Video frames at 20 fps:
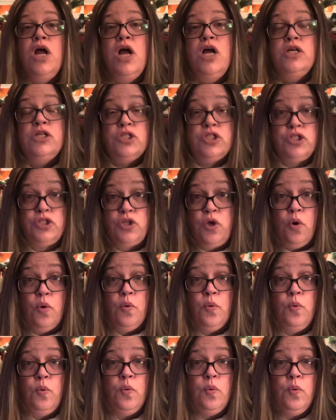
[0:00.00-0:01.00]
so
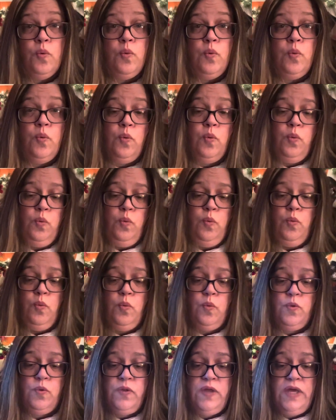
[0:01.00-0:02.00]

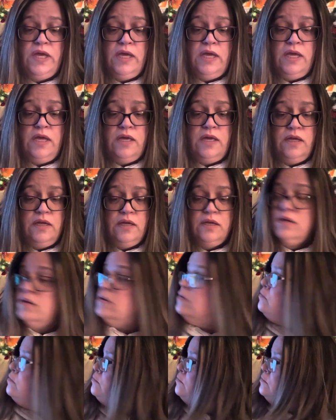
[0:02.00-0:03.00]
the,
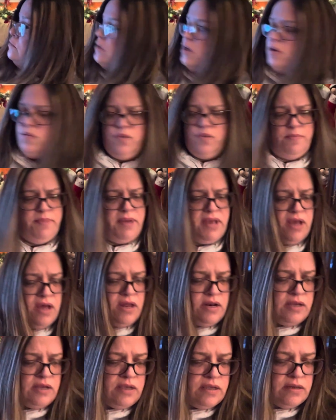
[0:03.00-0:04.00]
it went back
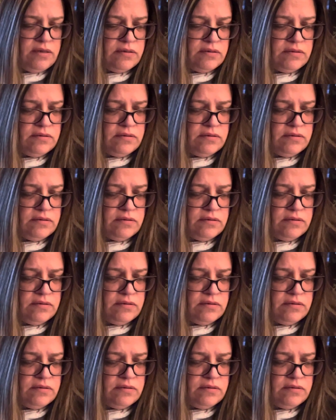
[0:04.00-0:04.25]
on again.